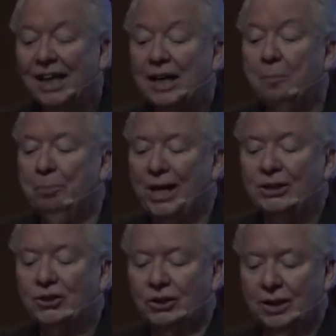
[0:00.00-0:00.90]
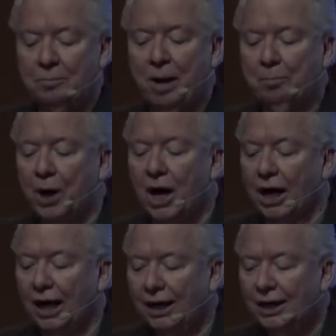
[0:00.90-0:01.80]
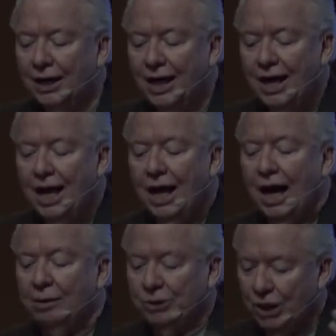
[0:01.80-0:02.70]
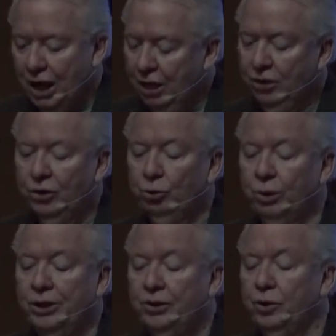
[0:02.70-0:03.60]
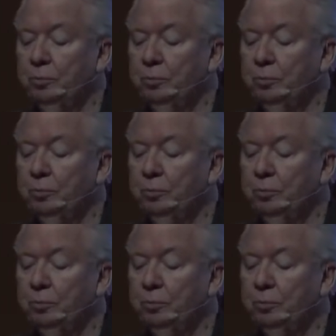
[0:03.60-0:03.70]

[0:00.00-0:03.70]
like a pencil in my pocket. I was 122